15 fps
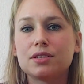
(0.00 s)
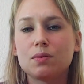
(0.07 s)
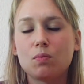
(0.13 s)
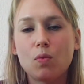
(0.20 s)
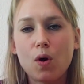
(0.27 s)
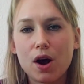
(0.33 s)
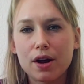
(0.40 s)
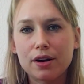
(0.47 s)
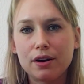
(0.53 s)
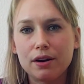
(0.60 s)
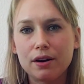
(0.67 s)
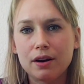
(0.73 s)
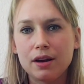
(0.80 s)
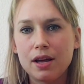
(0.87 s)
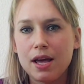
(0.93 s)
some
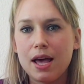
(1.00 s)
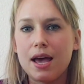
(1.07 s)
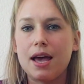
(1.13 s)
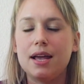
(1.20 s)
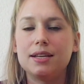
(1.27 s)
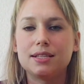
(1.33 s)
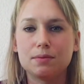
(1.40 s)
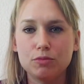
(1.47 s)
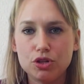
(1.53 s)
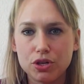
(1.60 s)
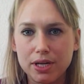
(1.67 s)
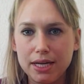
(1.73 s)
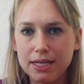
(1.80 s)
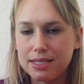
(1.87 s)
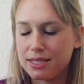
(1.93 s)
water, and some
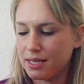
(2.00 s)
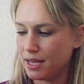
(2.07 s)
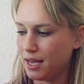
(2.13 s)
treats.